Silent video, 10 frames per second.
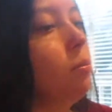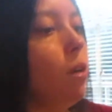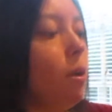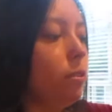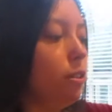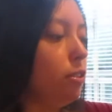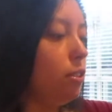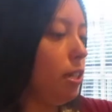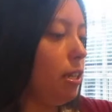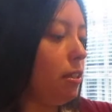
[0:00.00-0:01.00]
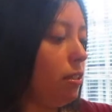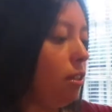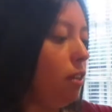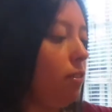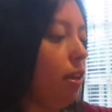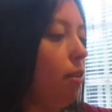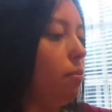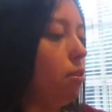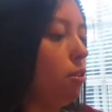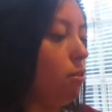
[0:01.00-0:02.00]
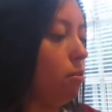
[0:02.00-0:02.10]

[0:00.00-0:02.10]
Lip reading: Parmesan cheese and see if that helps too.